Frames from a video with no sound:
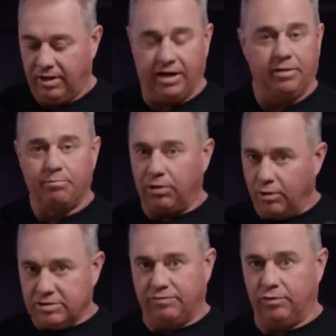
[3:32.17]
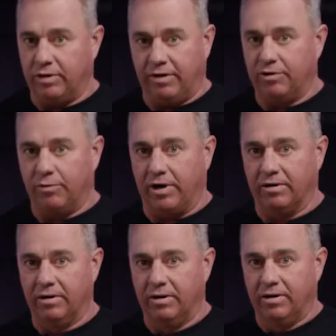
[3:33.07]
and it blows fluid
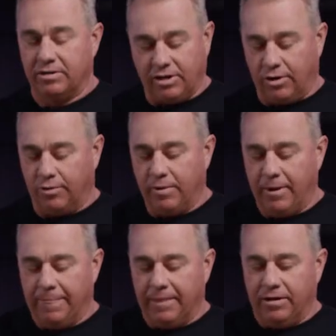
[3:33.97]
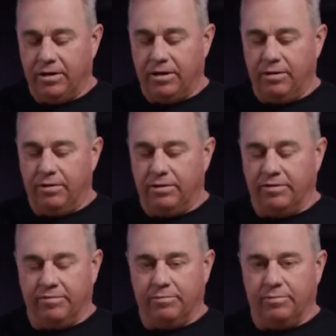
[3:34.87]
everywhere. So the